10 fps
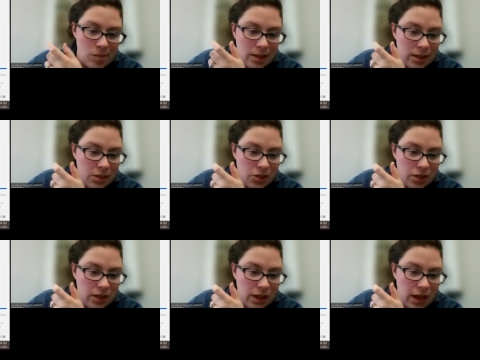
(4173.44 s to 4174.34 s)
let's
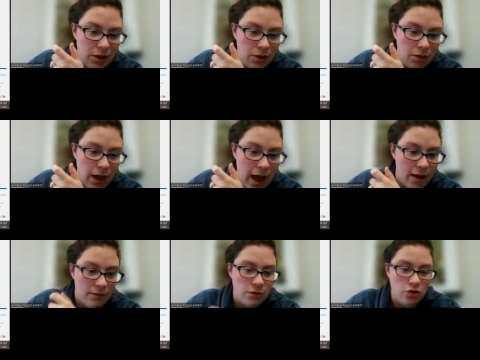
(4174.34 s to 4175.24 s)
just say you don't
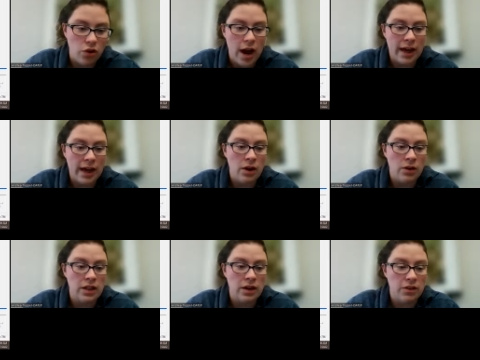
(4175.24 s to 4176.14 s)
have the dry
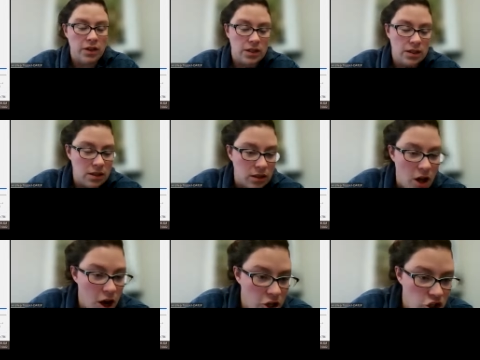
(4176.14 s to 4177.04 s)
cows that are this
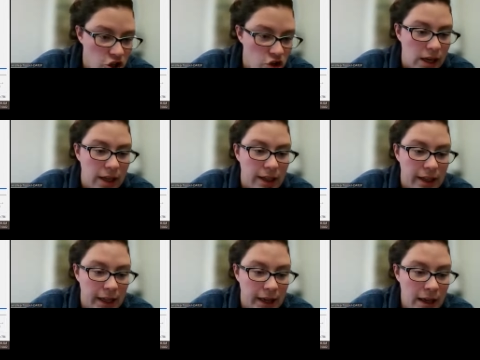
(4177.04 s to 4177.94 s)
large, you can
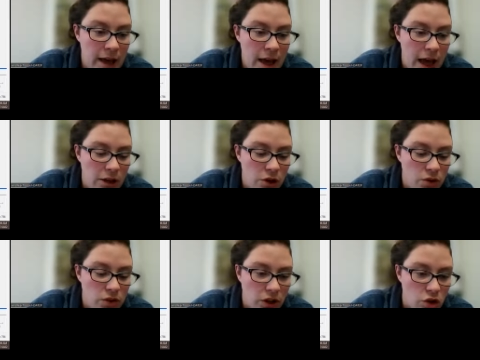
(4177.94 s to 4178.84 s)
click and
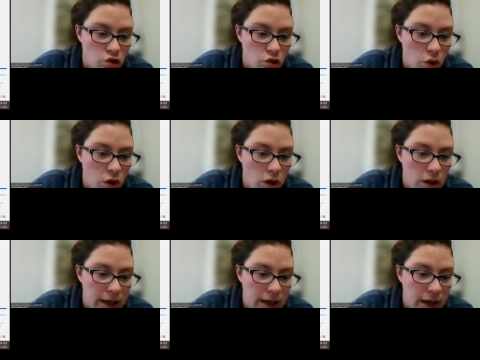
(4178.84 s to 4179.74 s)
use the control
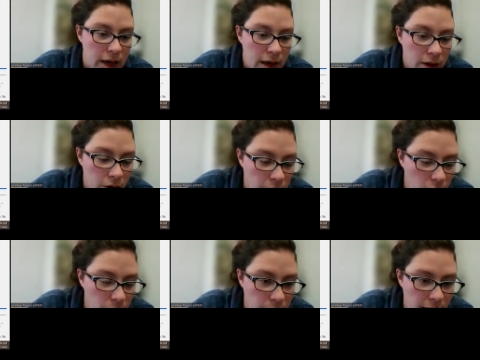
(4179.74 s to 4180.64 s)
click, or
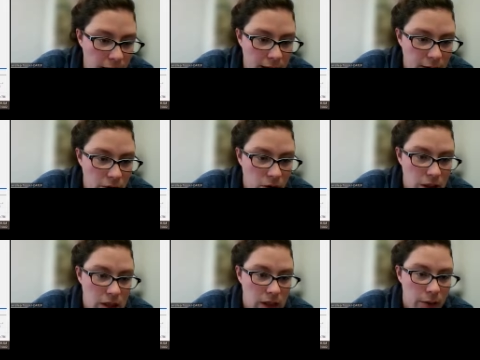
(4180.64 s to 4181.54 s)
nope, you can't. You can
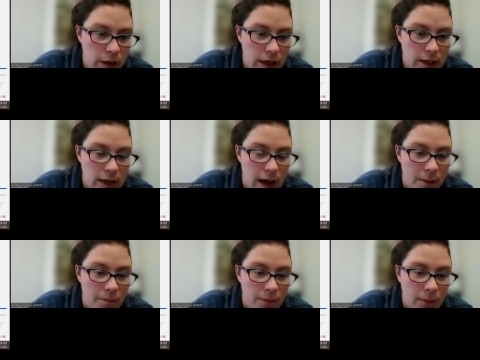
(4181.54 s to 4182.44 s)
only delete one at a
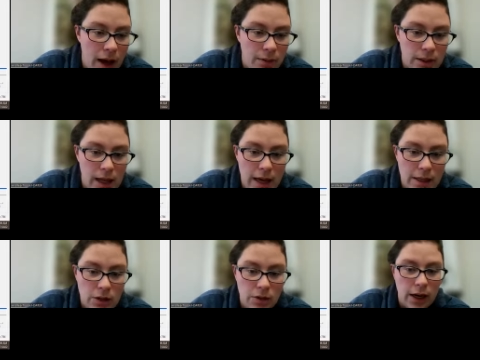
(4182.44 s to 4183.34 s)
time. I was lying
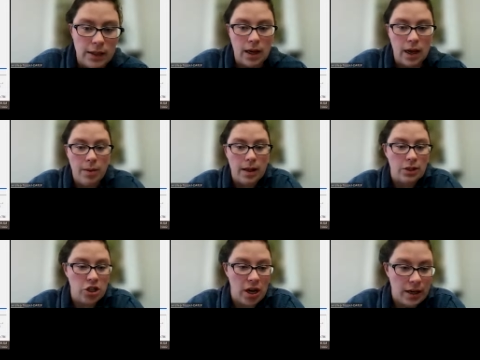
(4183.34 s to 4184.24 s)
to you guys. I
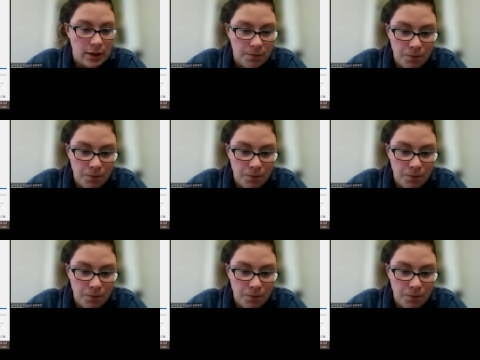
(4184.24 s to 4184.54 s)
apologize.